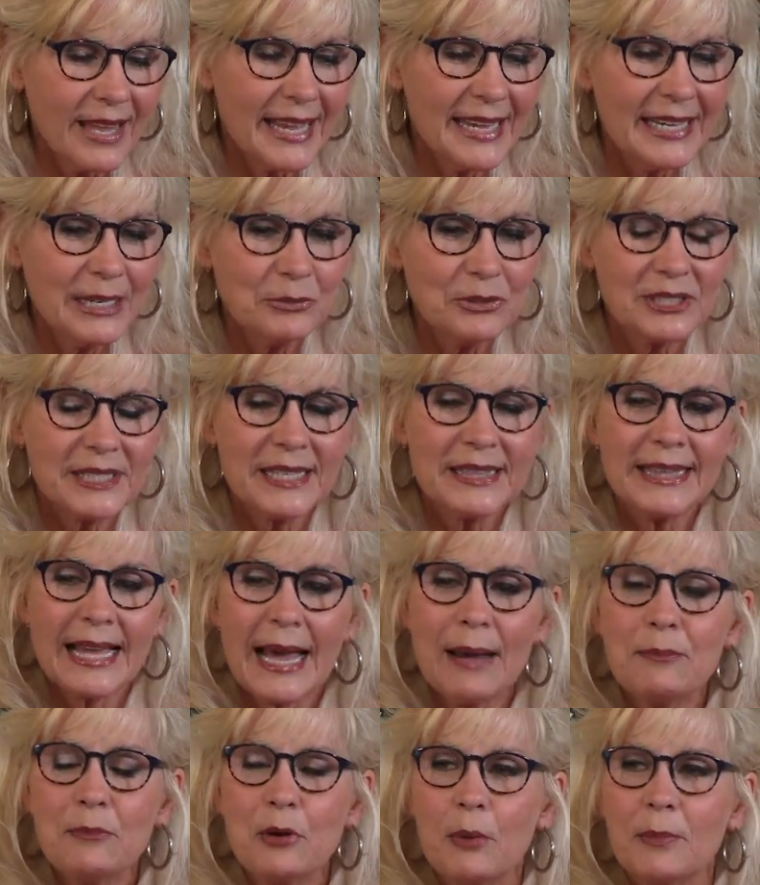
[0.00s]
And it was at
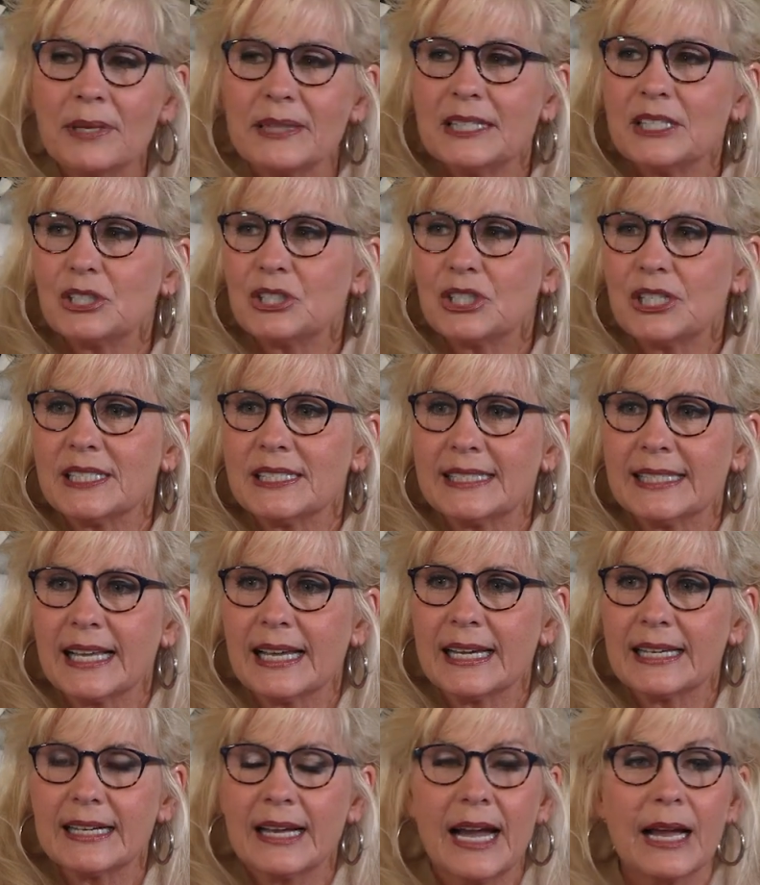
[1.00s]
that moment that she
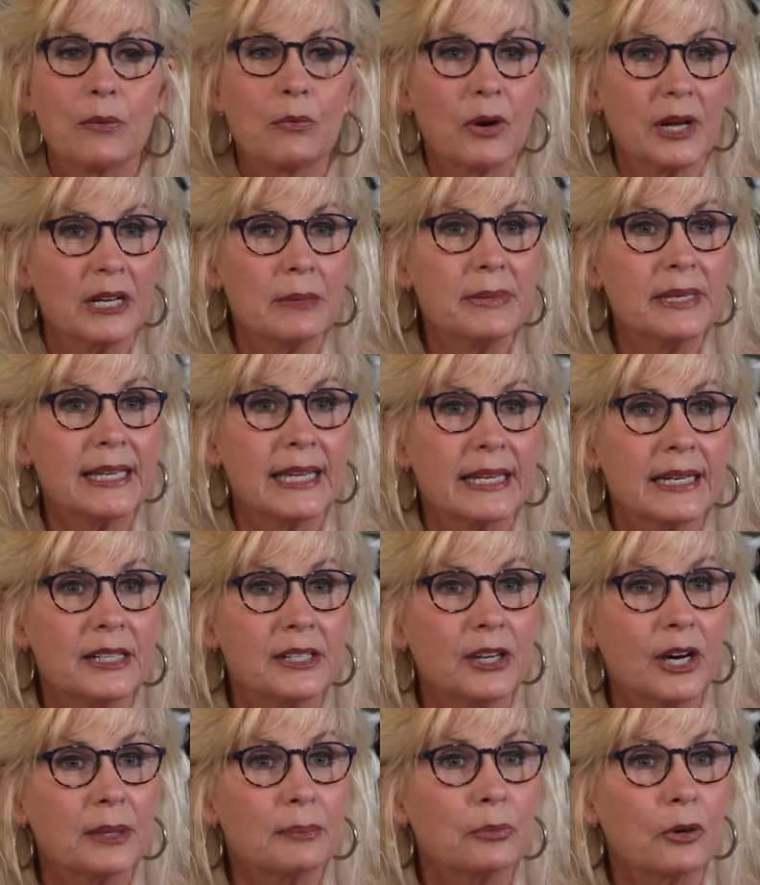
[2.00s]
said, "I want to begin a
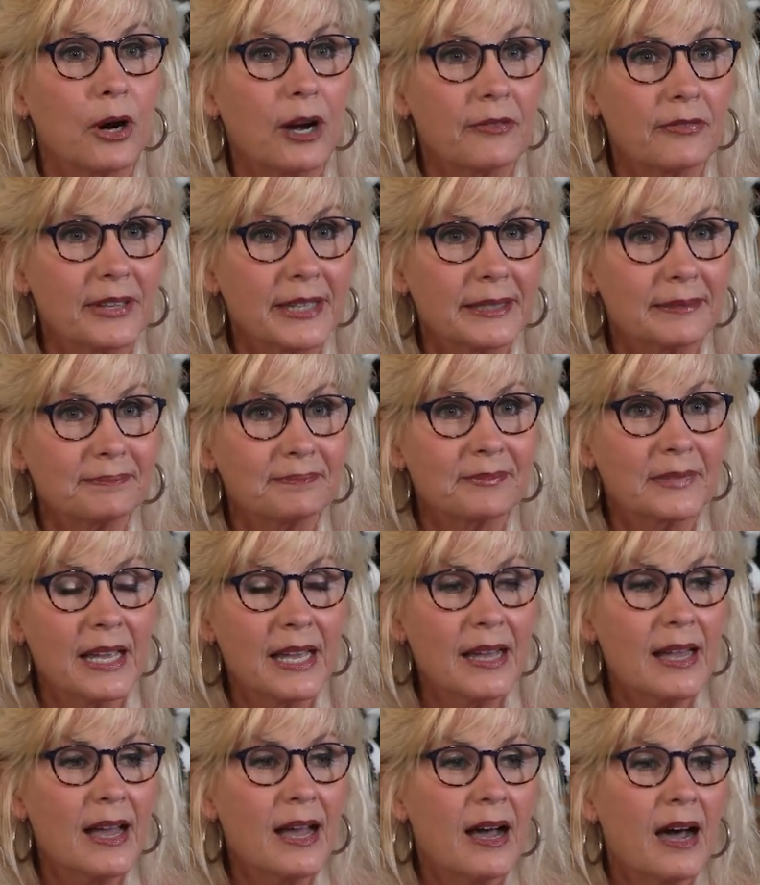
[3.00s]
nonprofit.
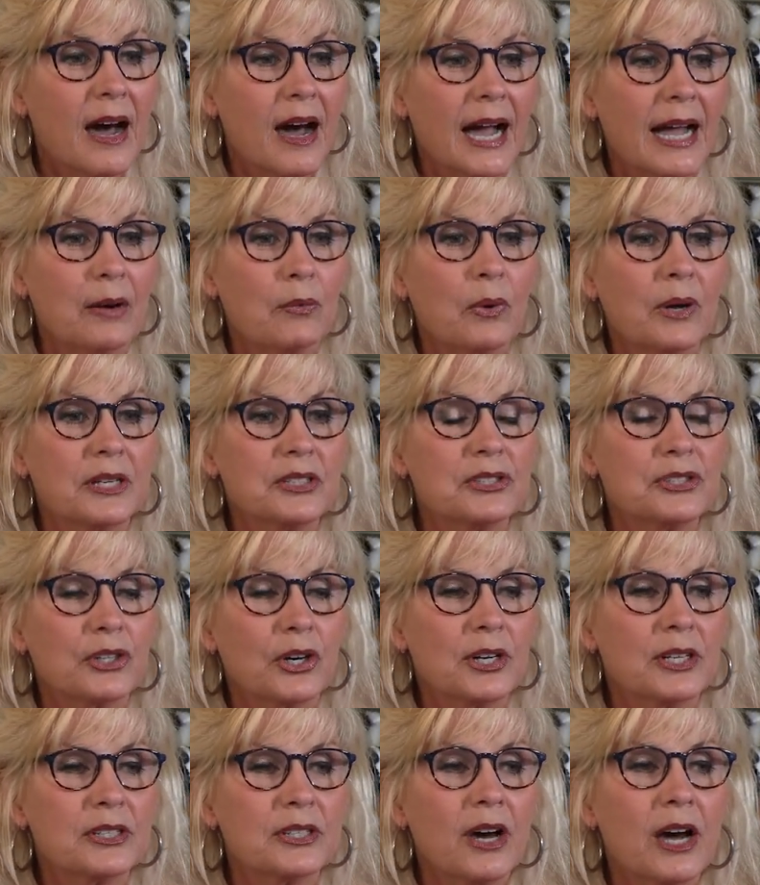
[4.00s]
I want to
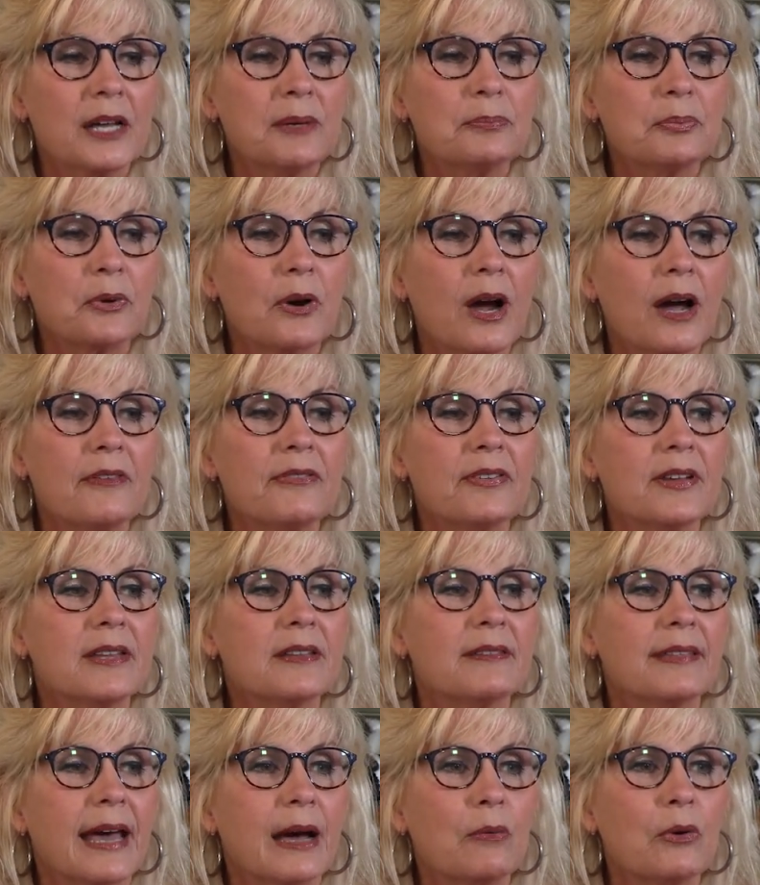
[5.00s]
start a
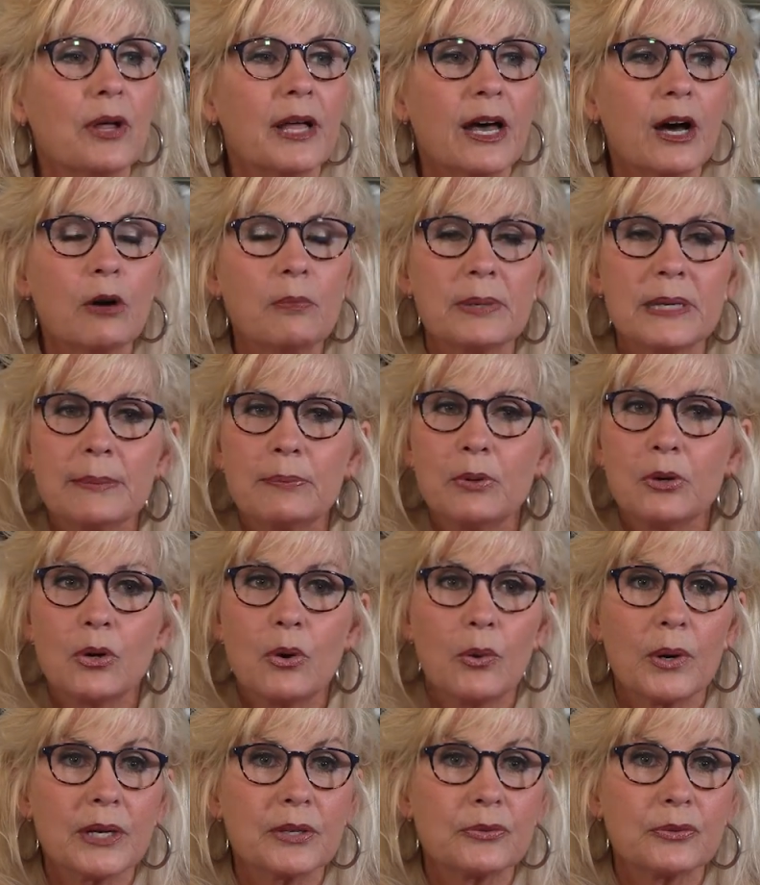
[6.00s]
nonprofit that will help people
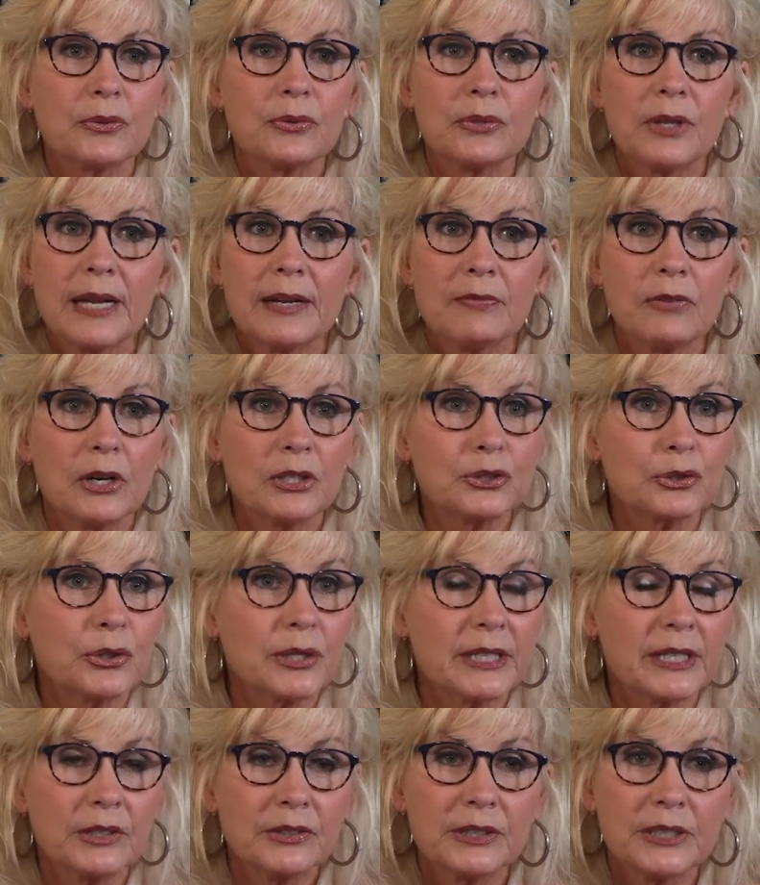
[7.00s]
going through
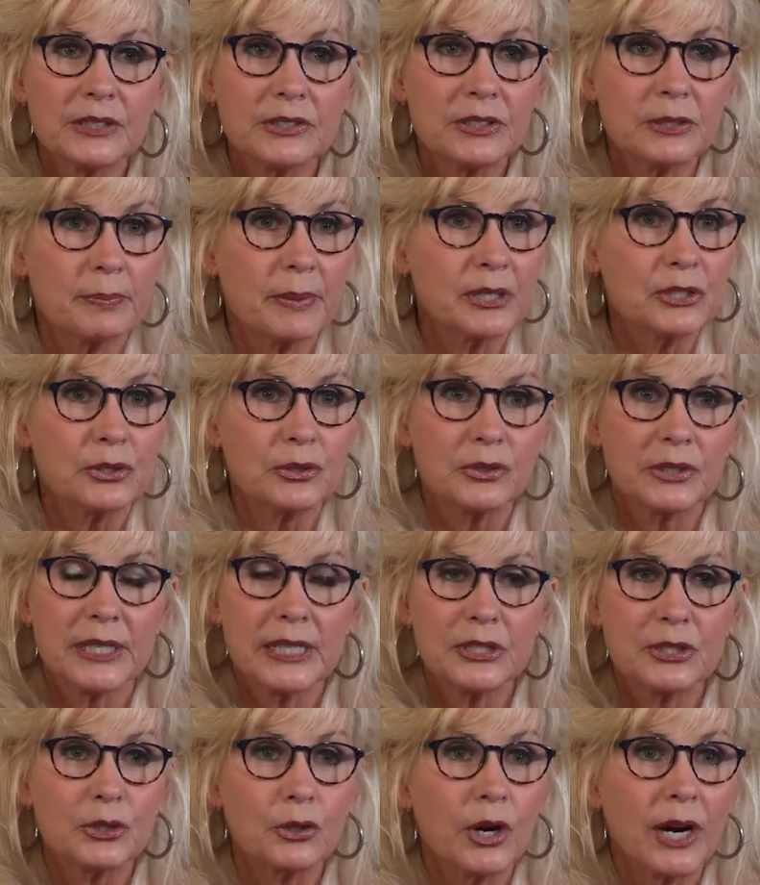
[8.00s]
life-altering illness, special
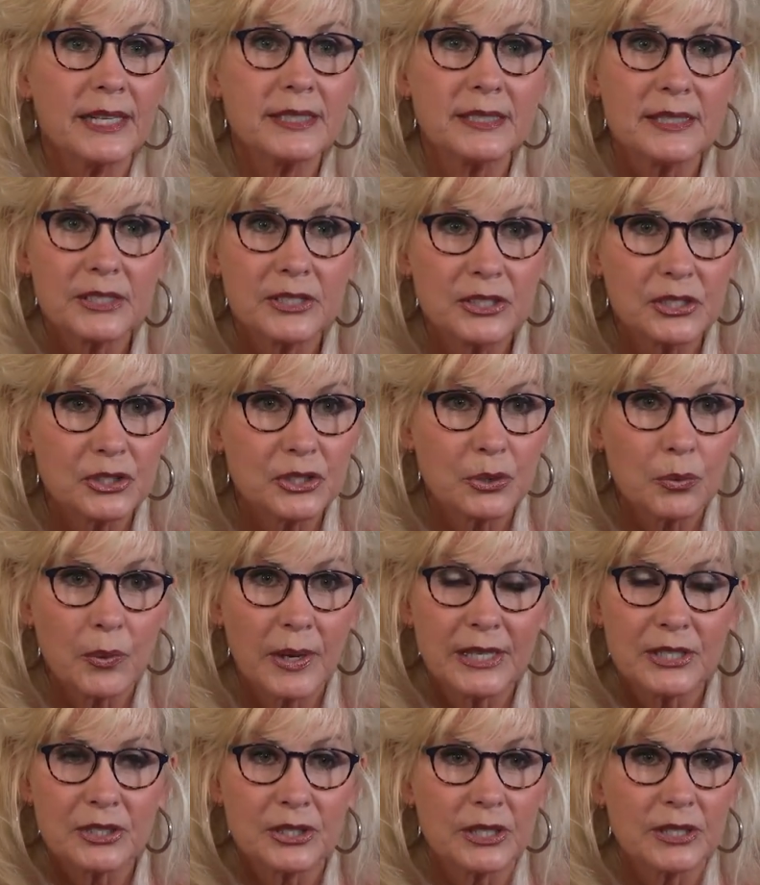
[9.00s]
needs, crisis
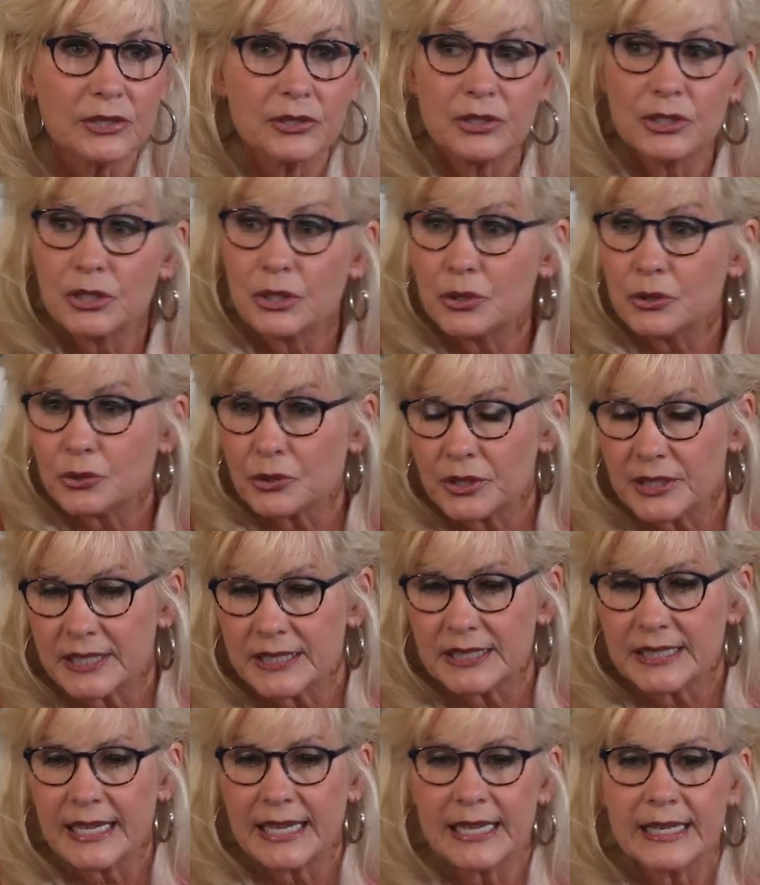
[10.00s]
situation, children
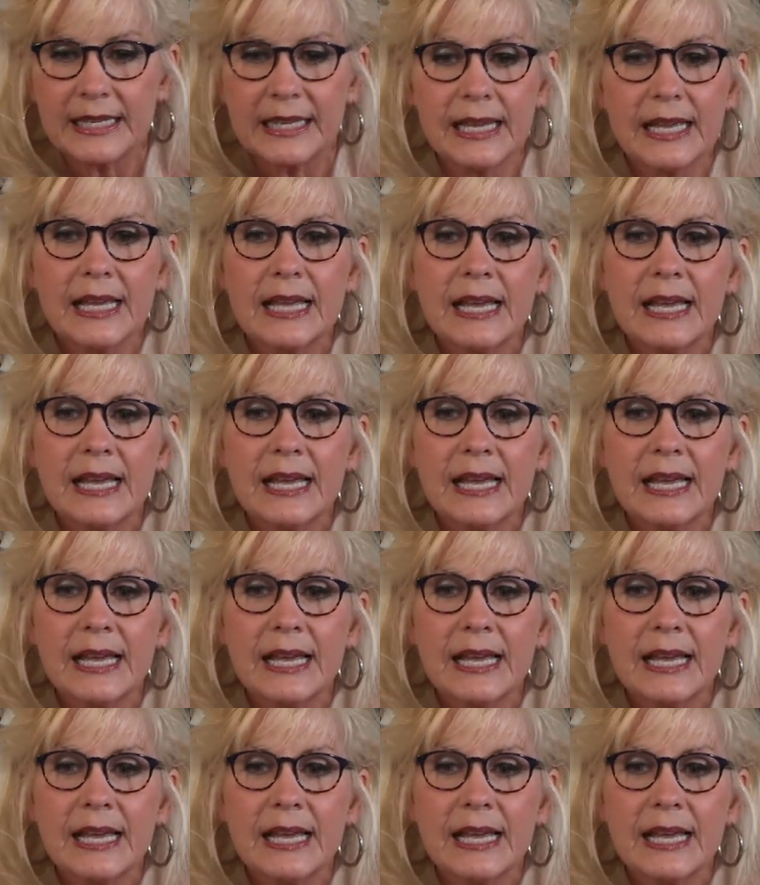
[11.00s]
in need."